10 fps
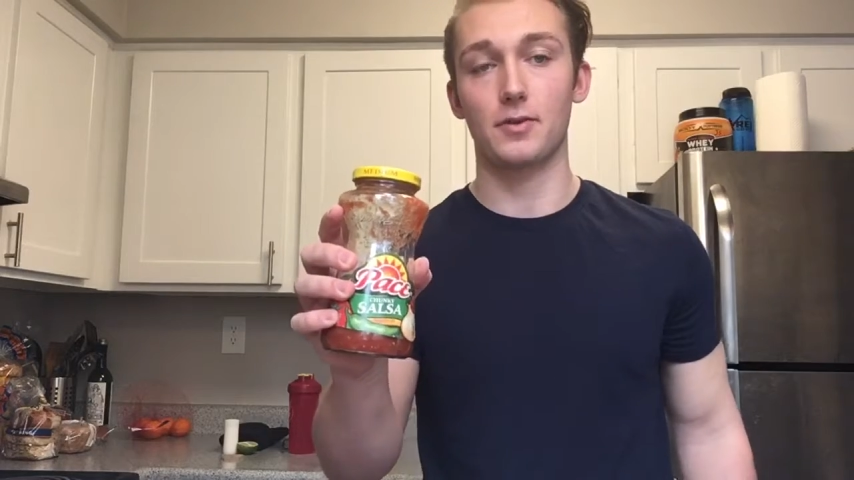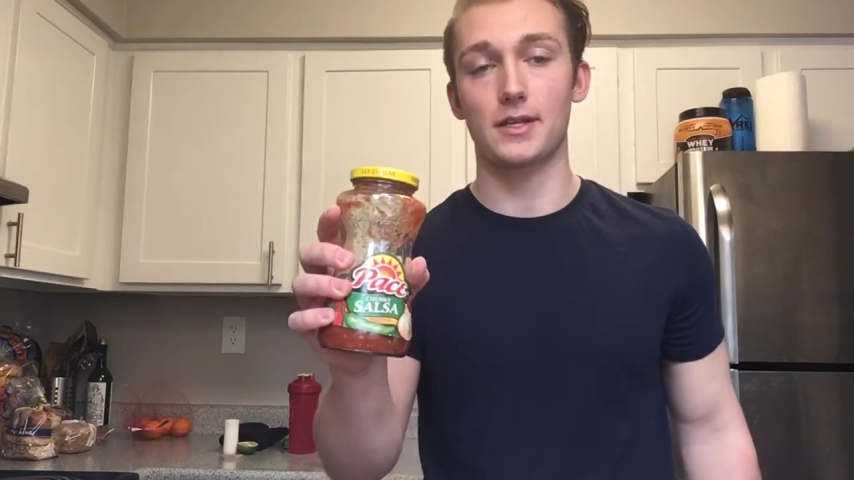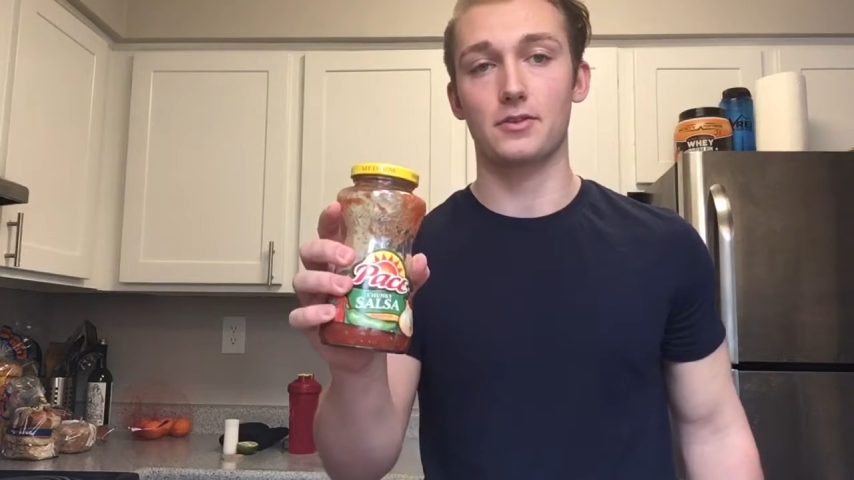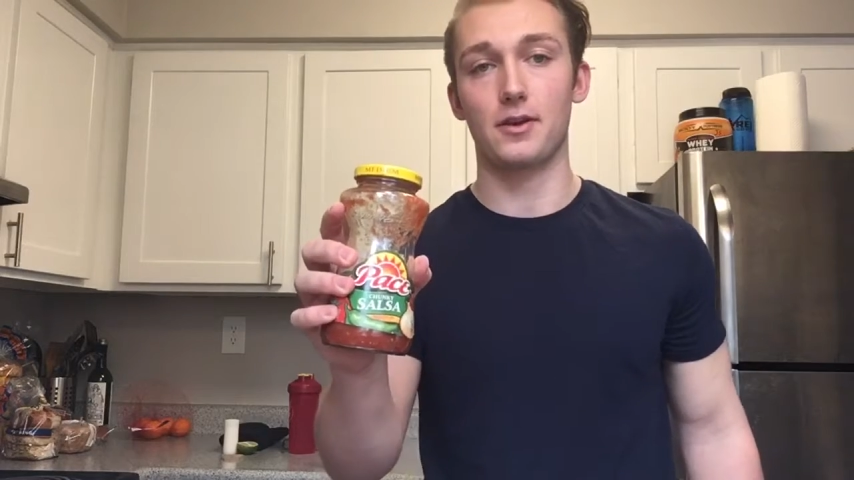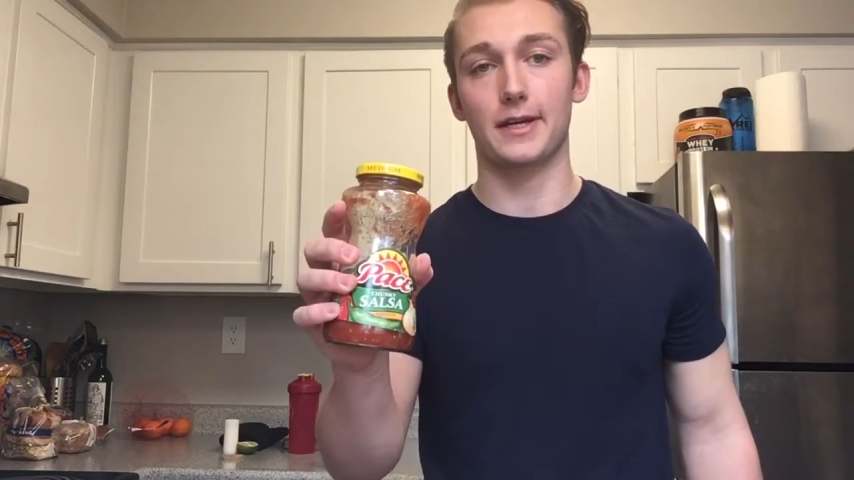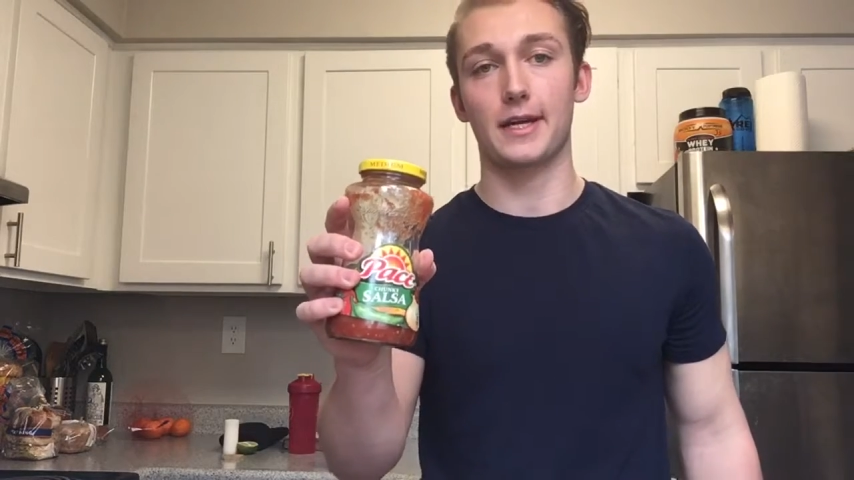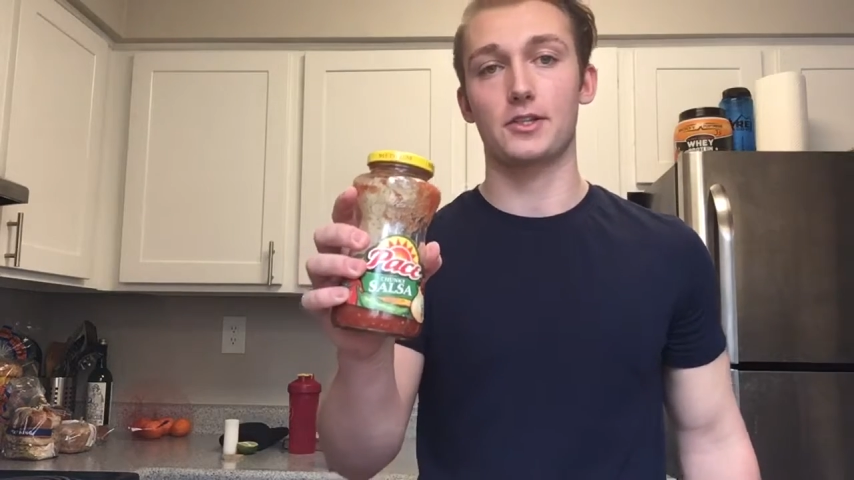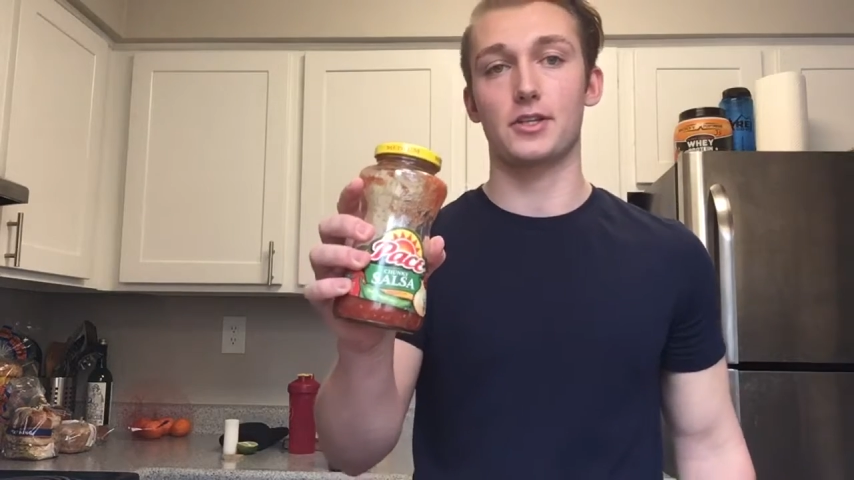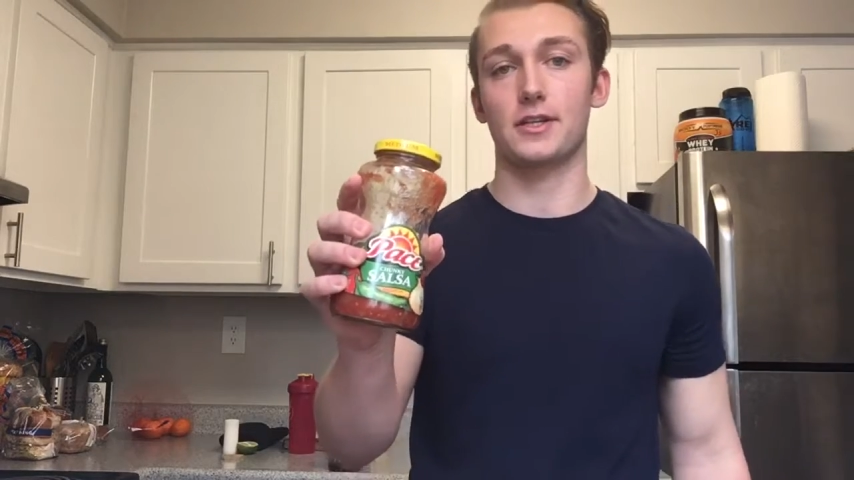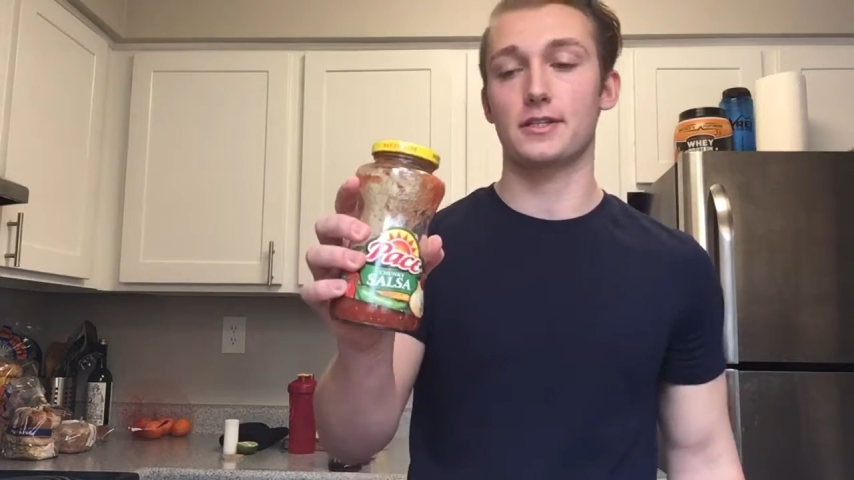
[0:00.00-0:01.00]
restaurant
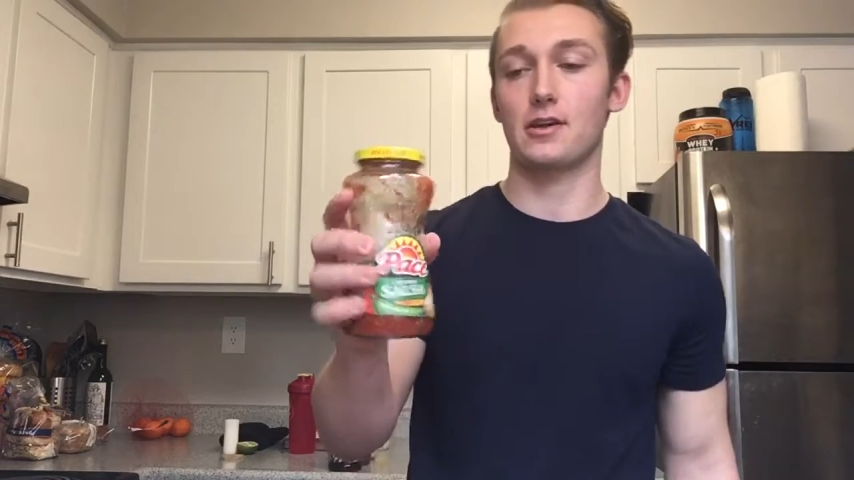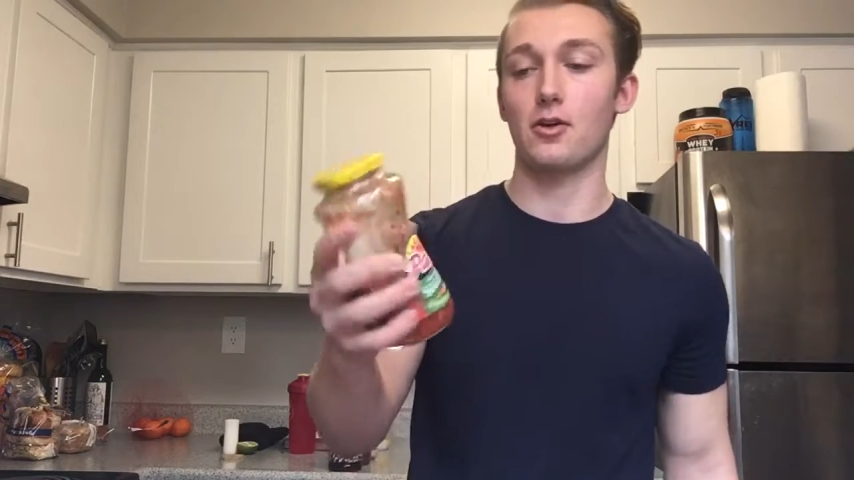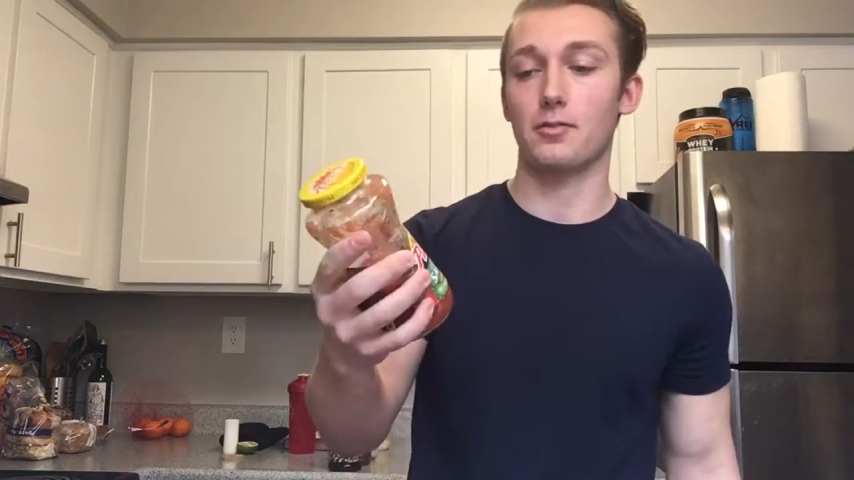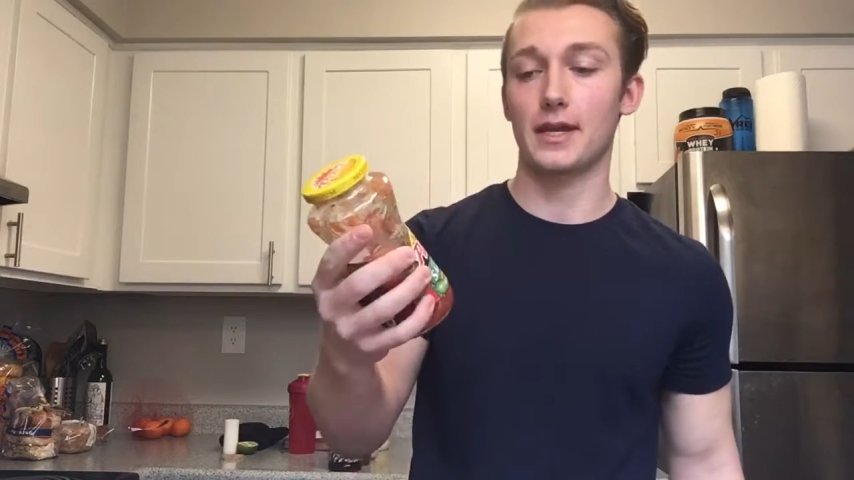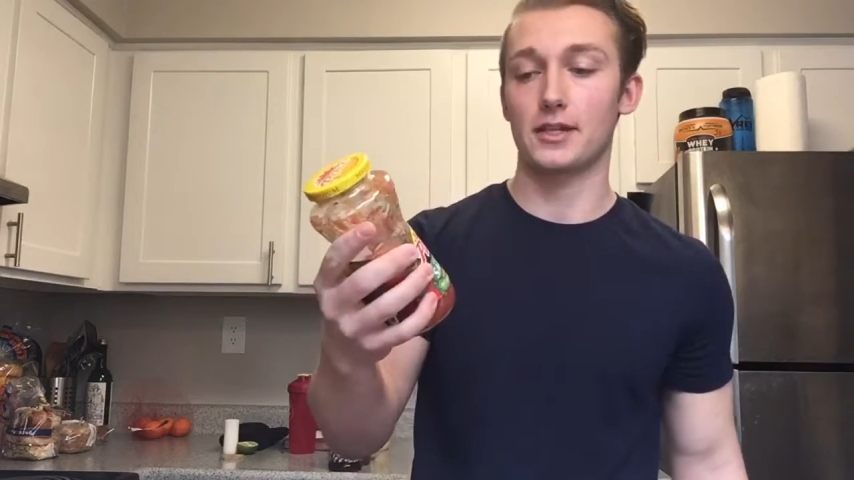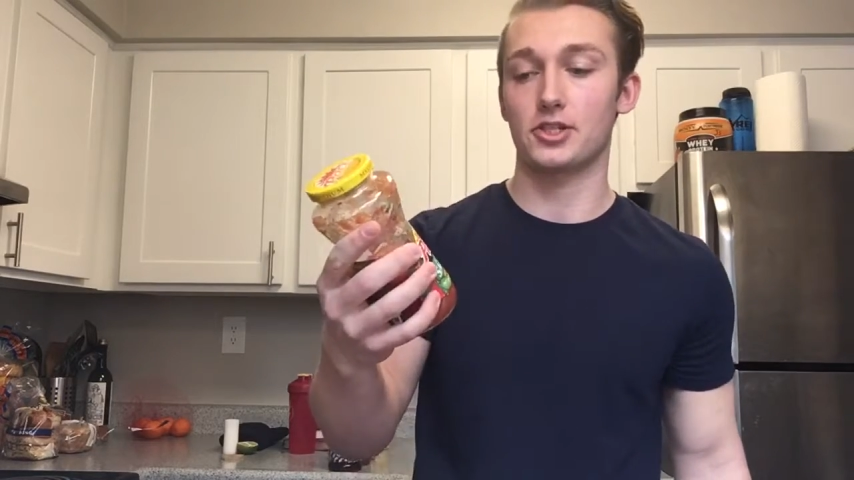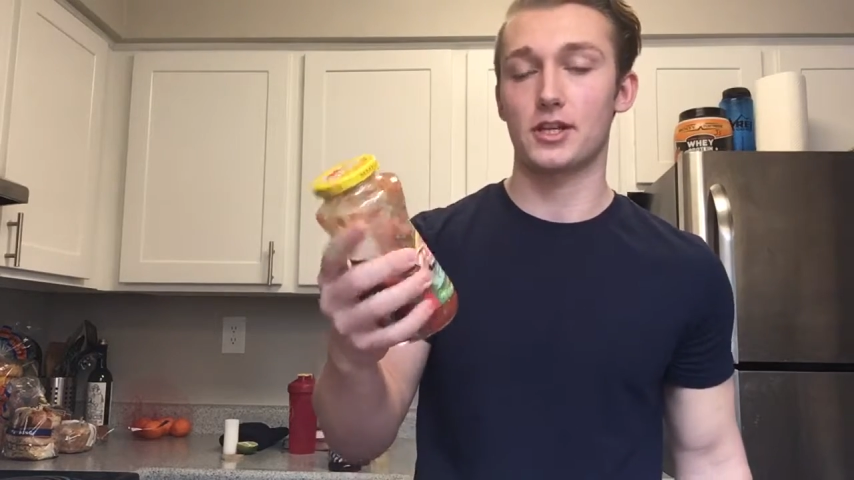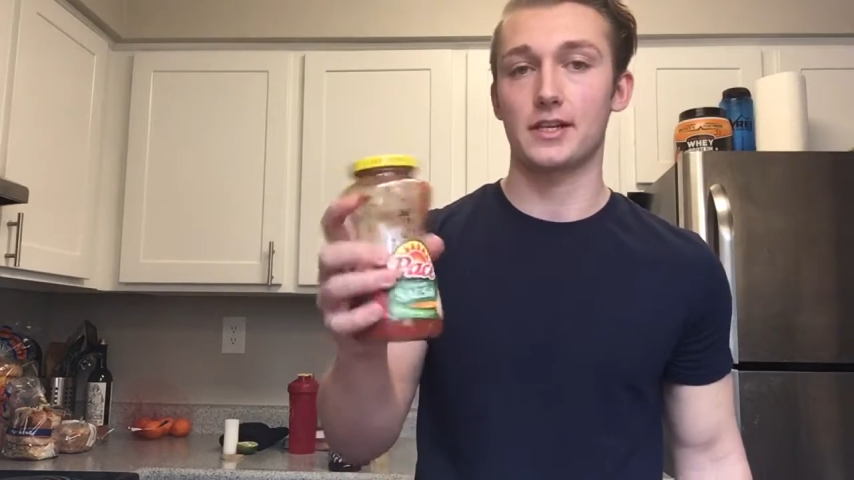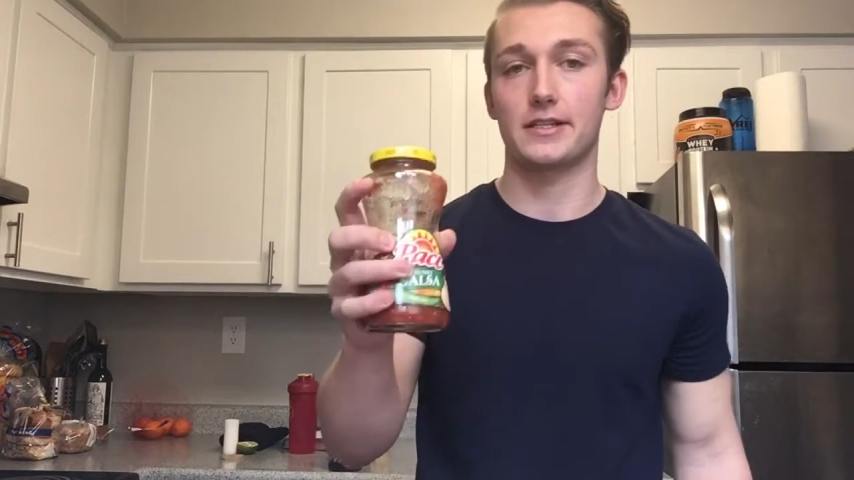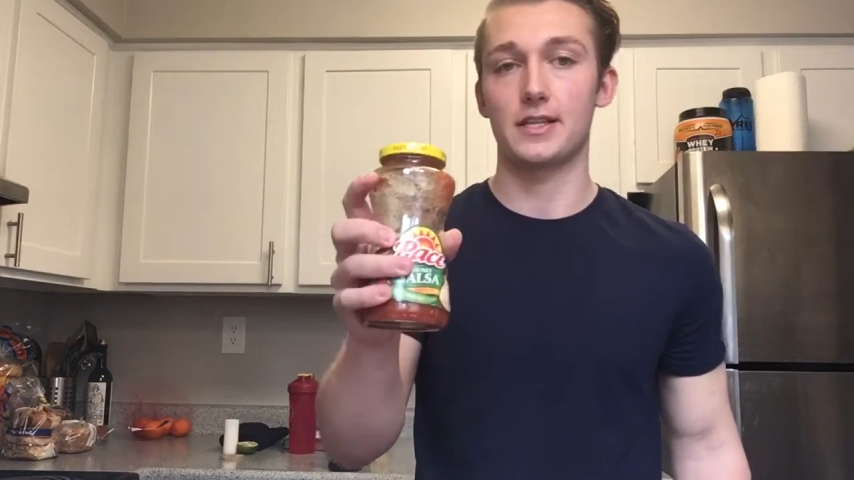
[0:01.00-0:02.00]
kitchens, home
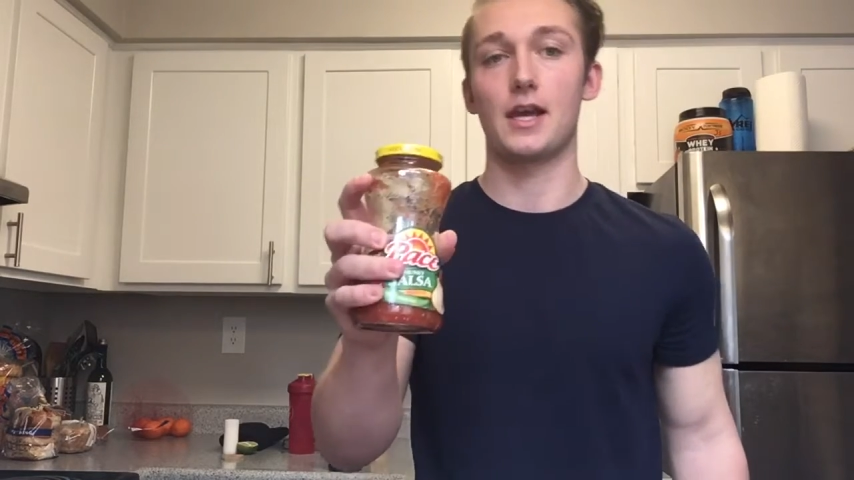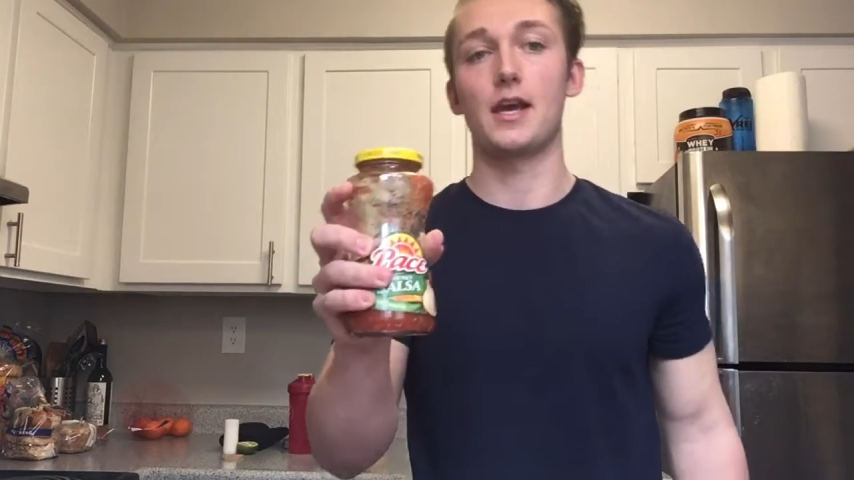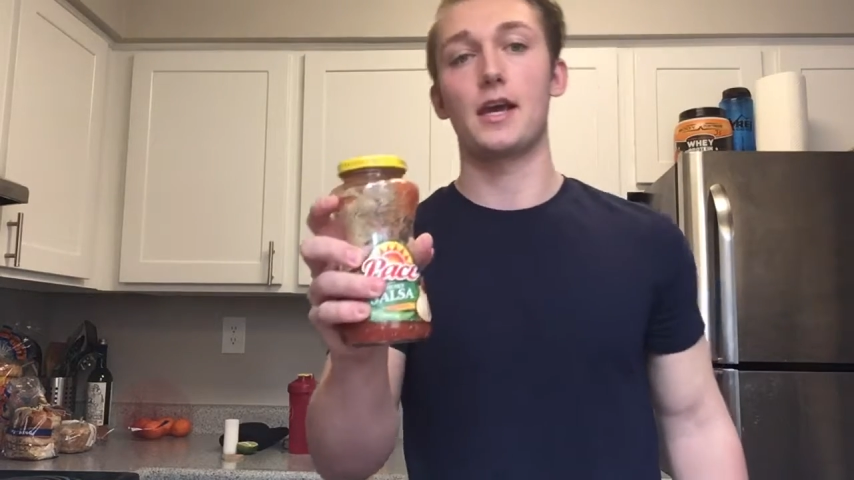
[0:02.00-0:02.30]
kitchens,